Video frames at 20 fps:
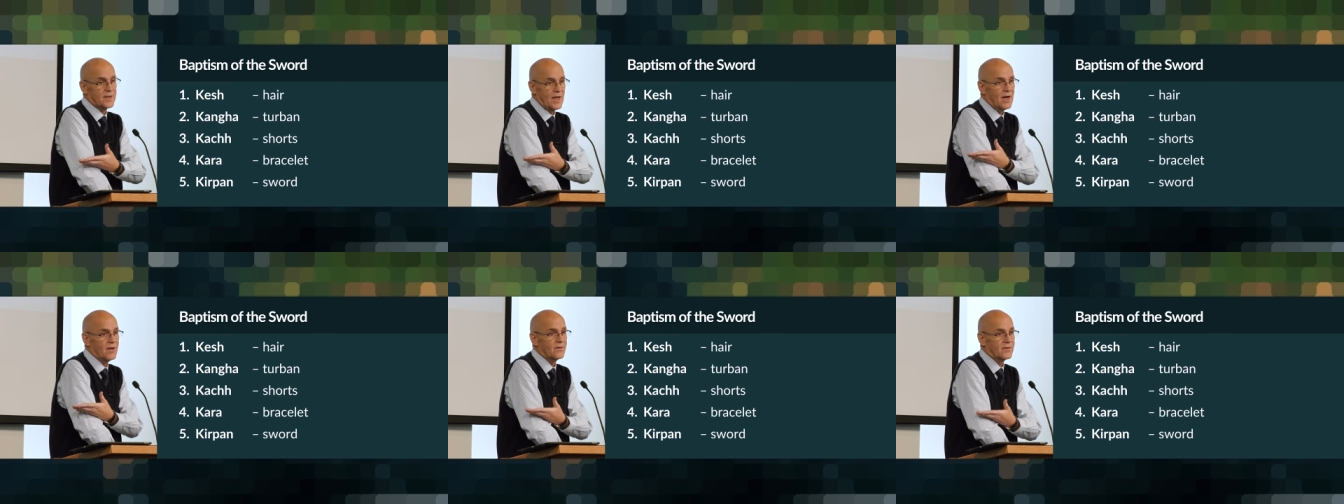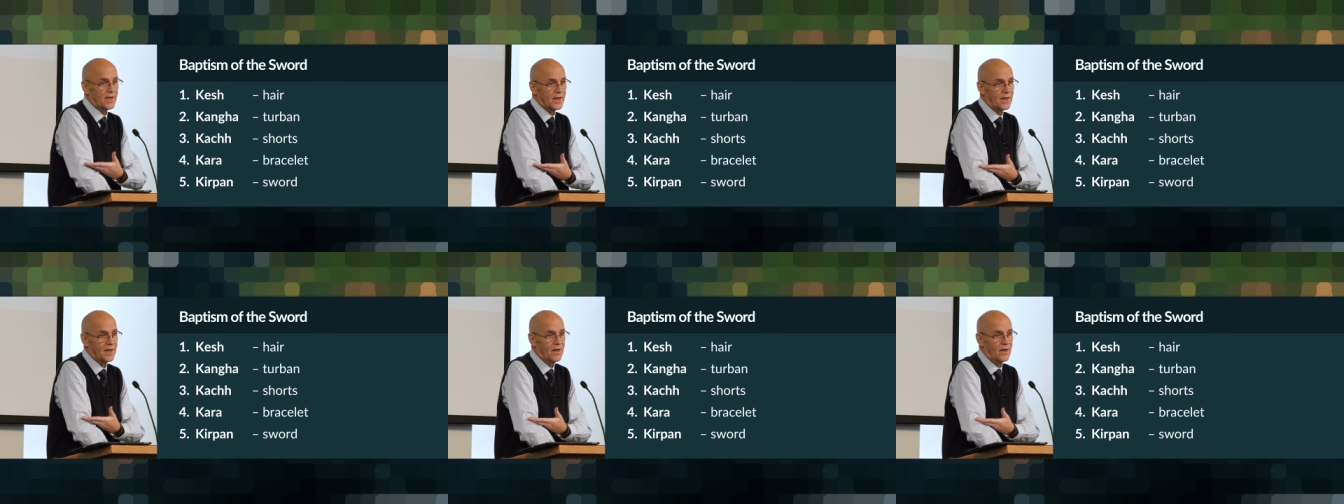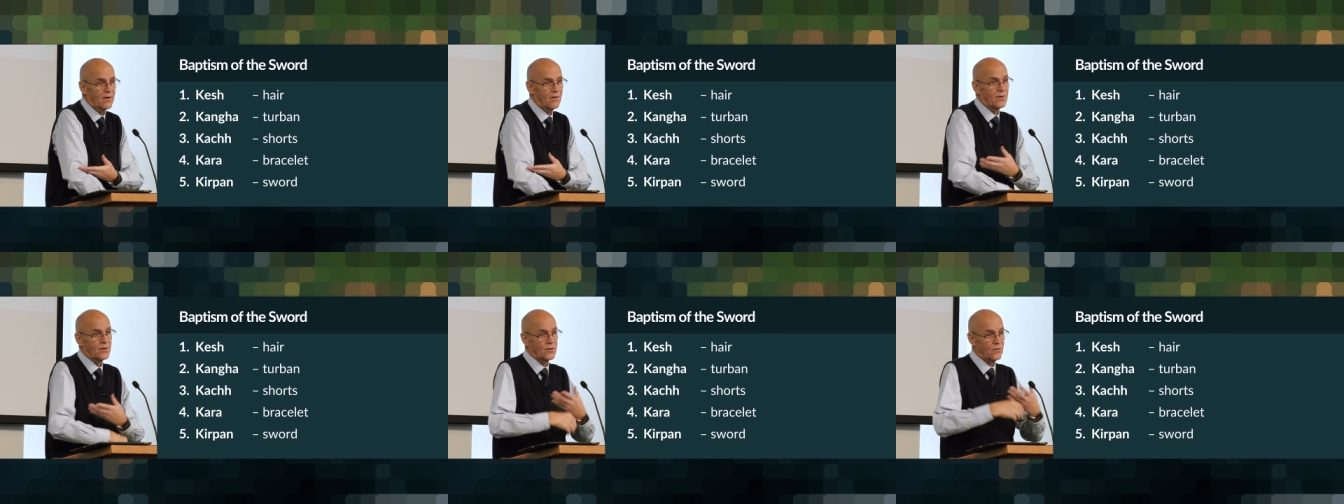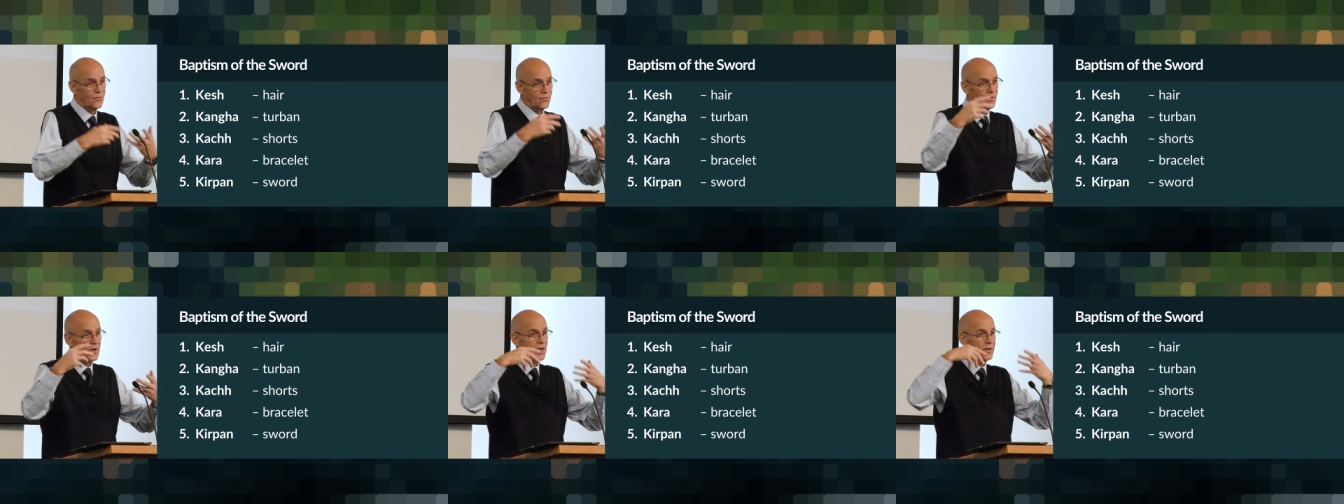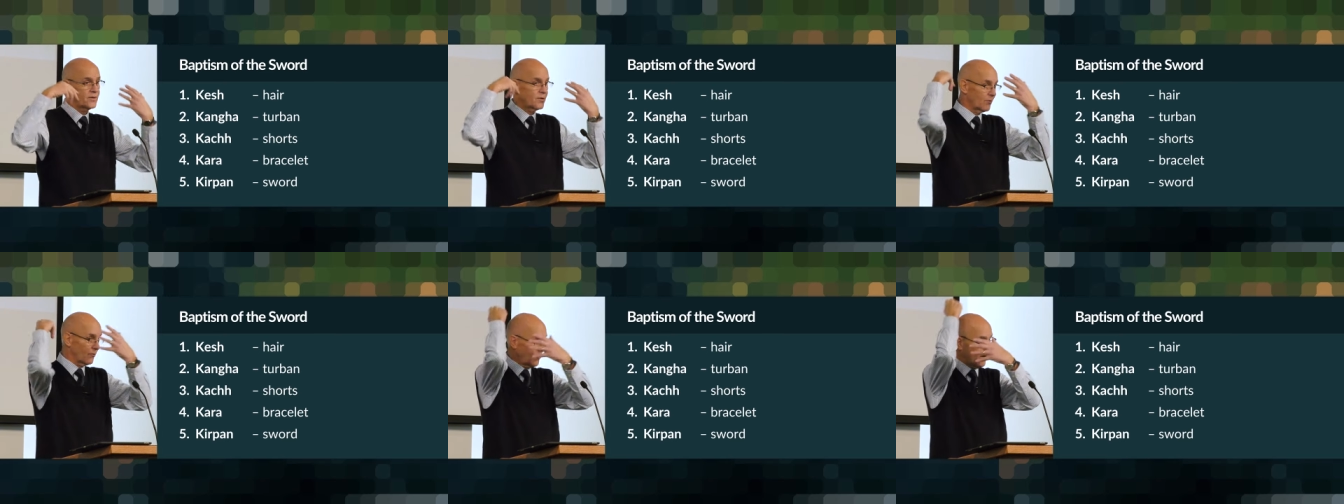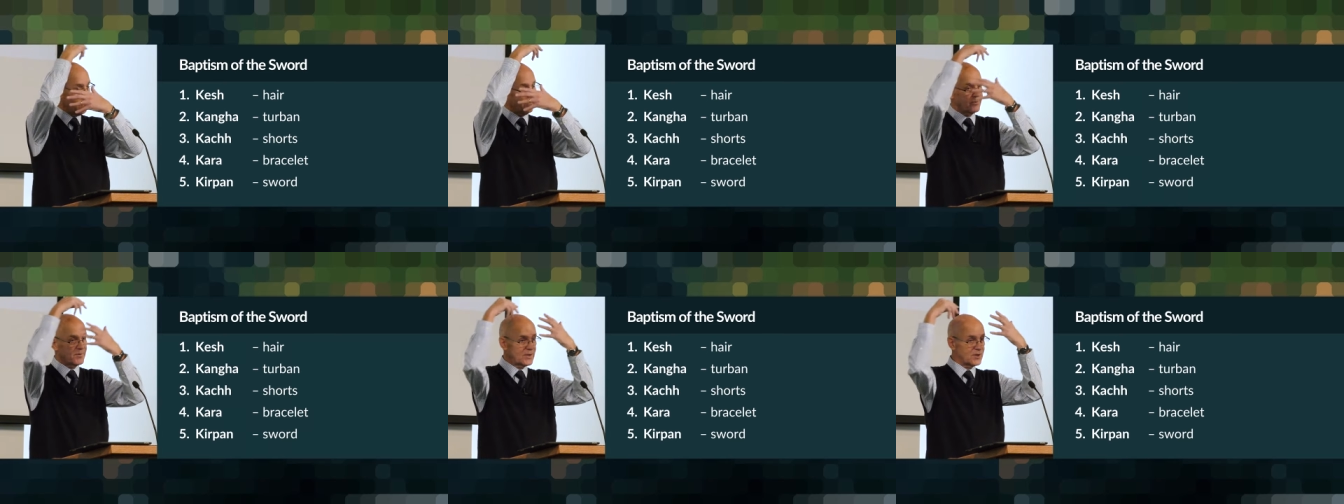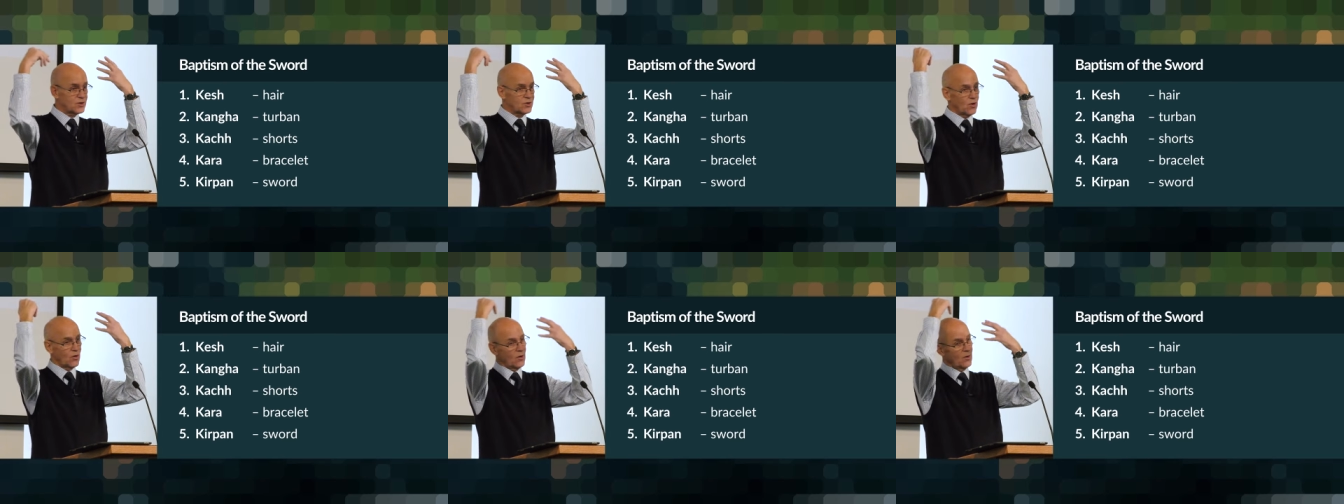down to here and you've got to wrap
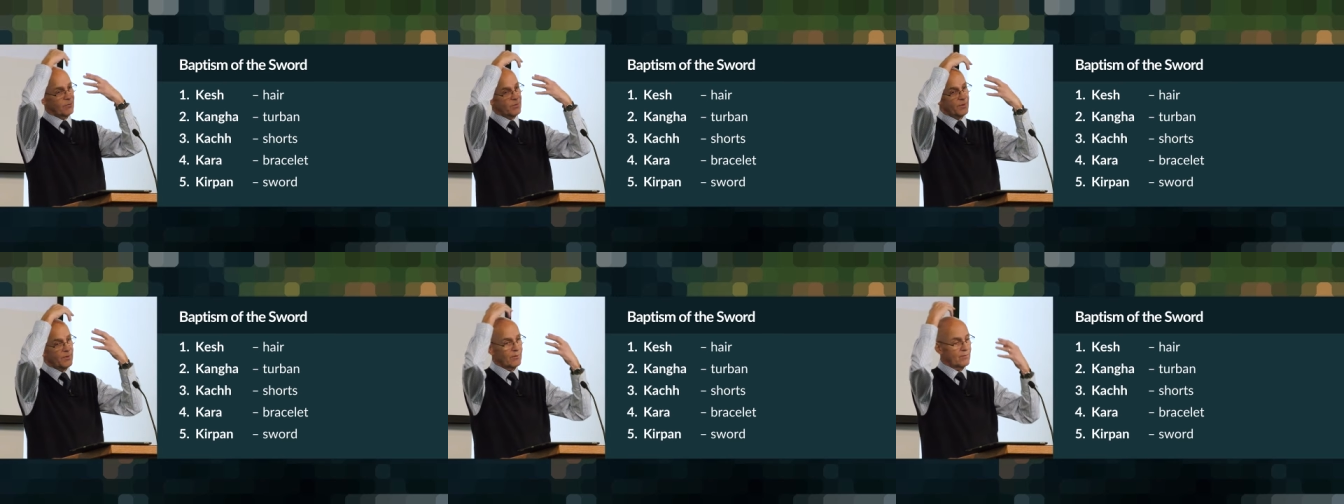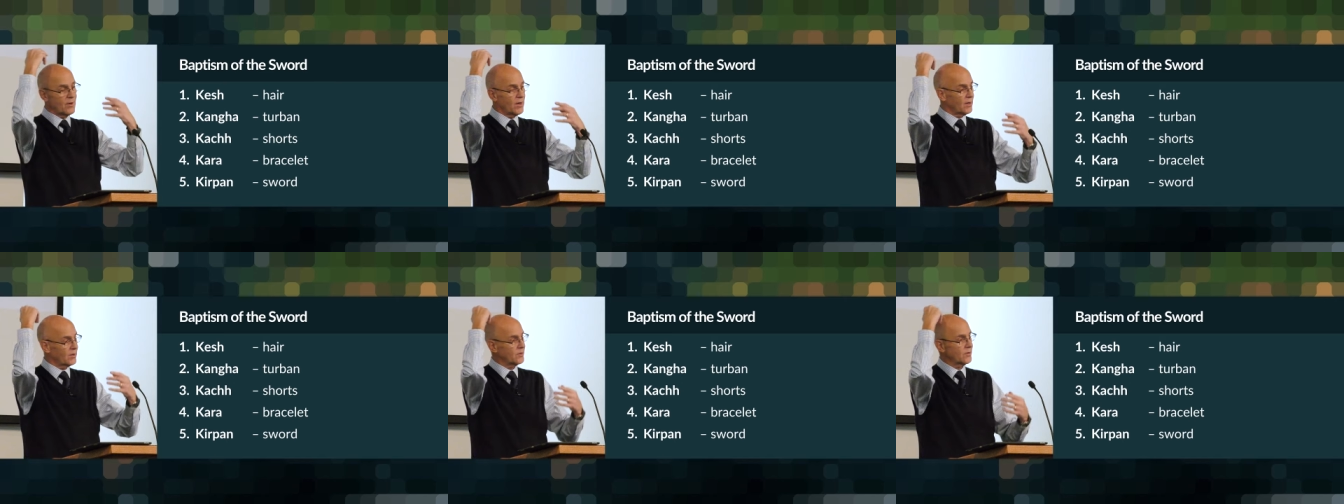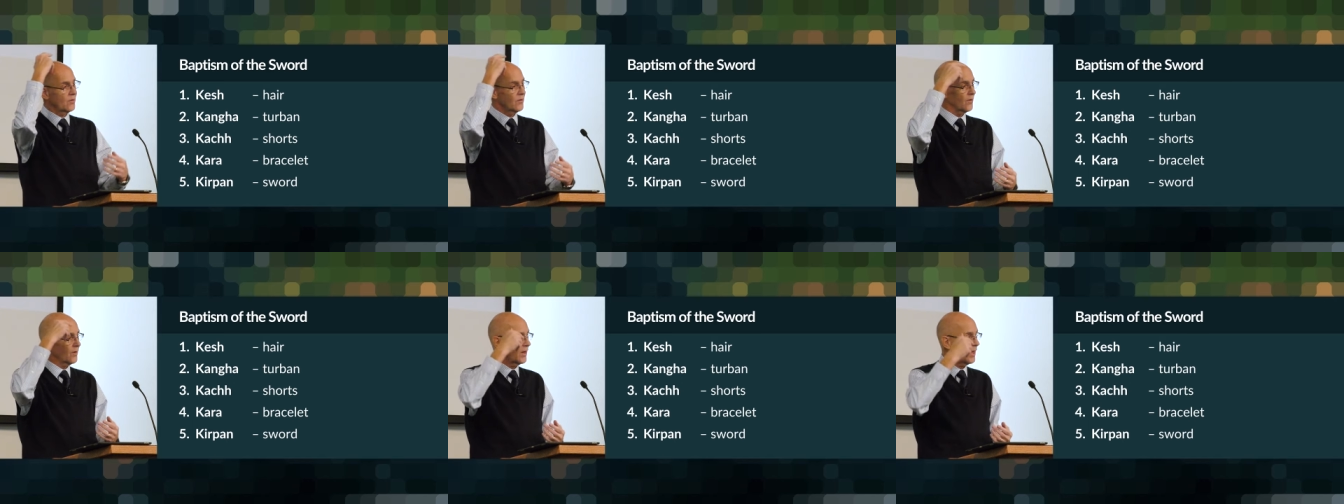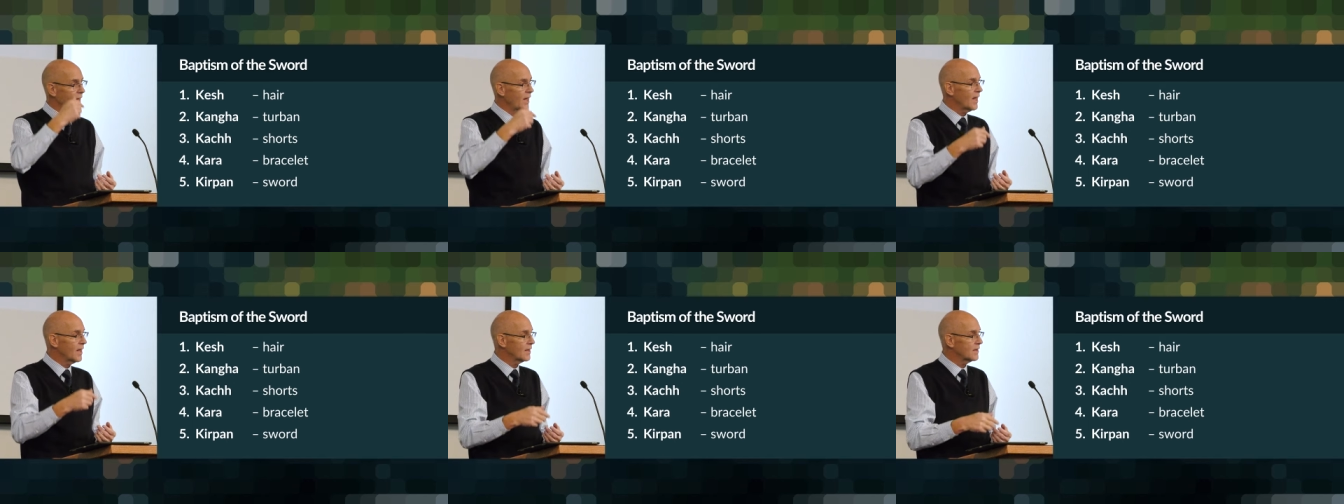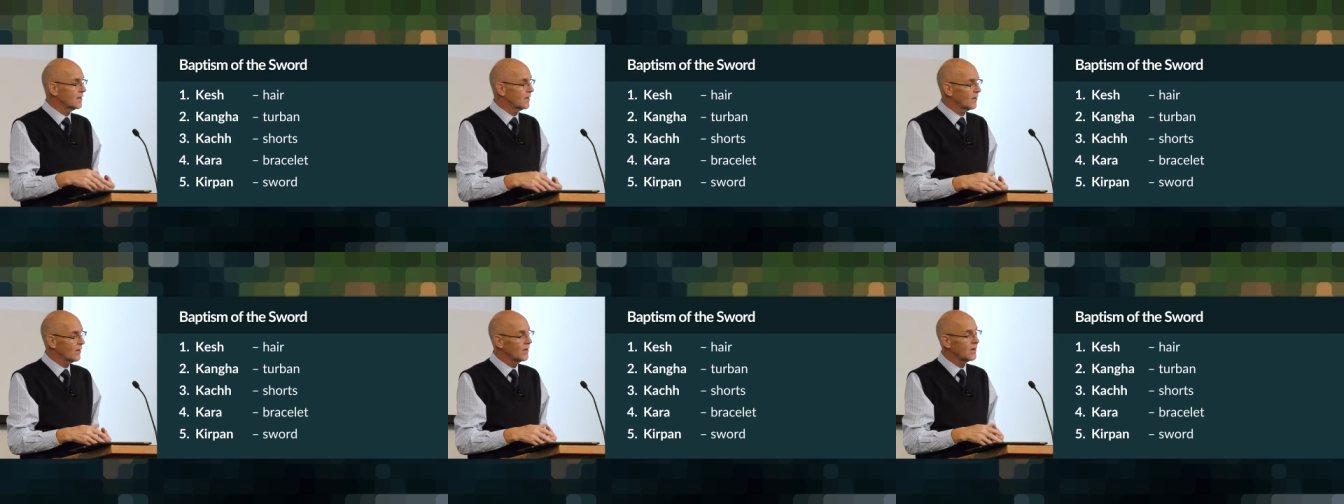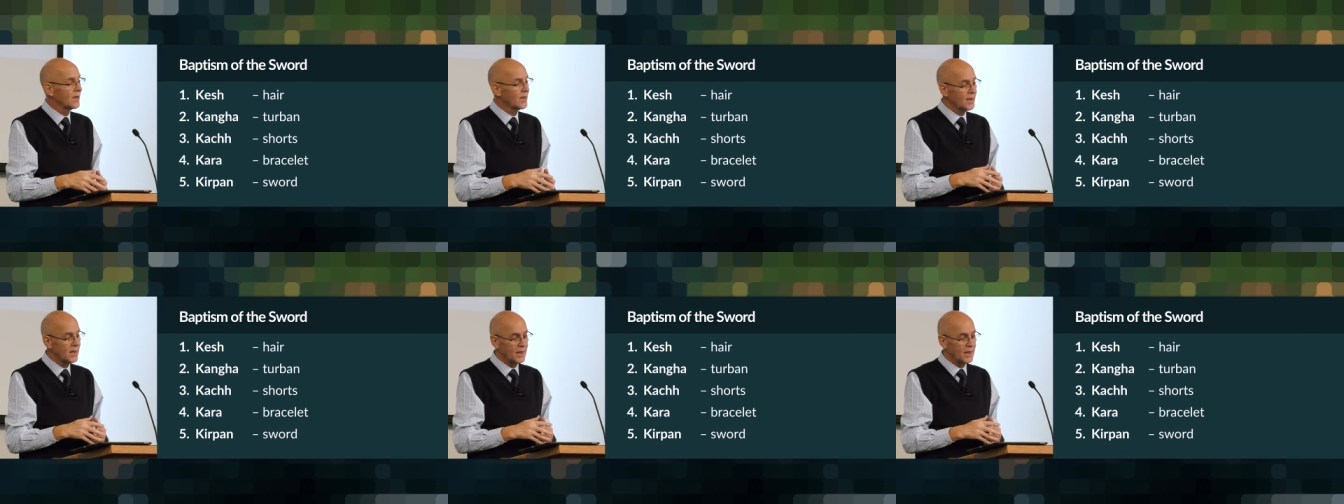this turban around your head there,